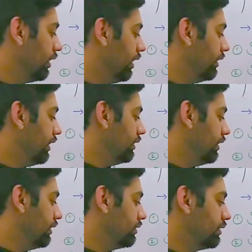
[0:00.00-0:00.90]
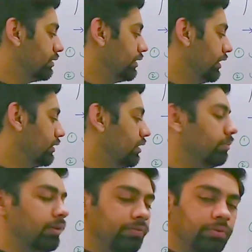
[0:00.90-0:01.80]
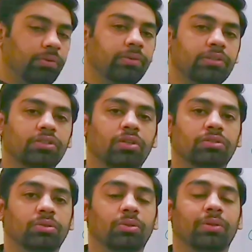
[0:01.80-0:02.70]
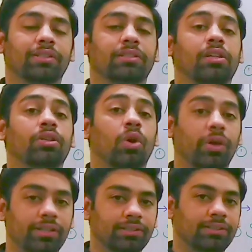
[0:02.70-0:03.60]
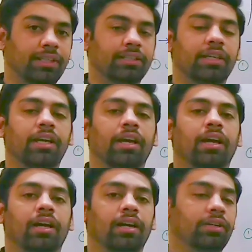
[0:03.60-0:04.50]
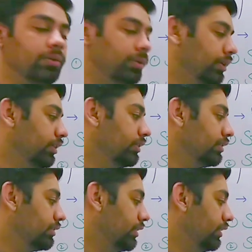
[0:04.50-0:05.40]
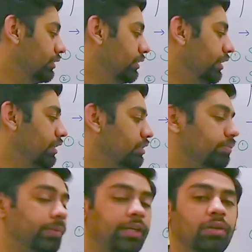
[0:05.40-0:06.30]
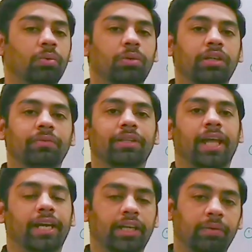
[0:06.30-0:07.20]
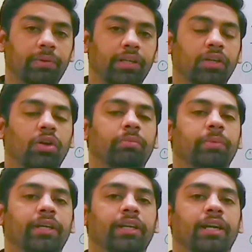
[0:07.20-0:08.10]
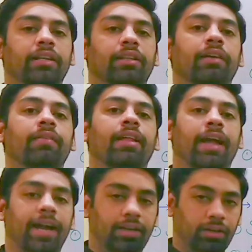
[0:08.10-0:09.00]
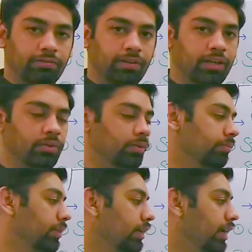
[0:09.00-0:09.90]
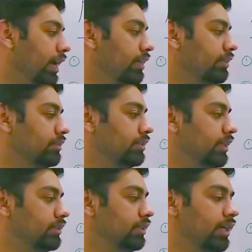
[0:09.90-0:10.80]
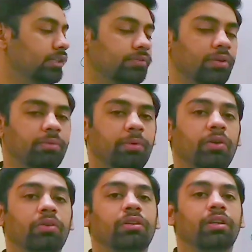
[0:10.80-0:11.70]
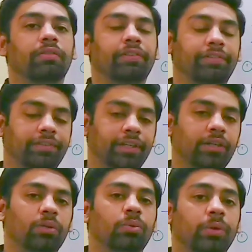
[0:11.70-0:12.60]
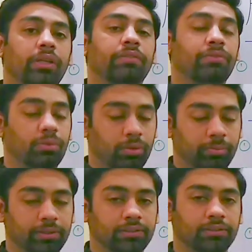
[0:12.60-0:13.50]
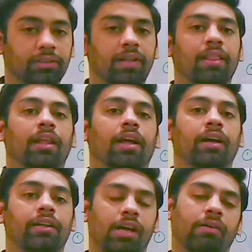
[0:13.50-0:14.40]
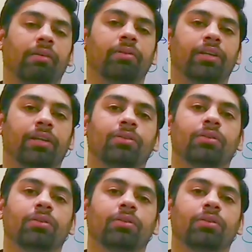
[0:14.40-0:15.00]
And then there is the stage number 4, which is also known as the thawing stage. During this stage, there is pain only with activity or pain at the end of our arm, and this stage lasts for about 15 to 24 months. Now I will tell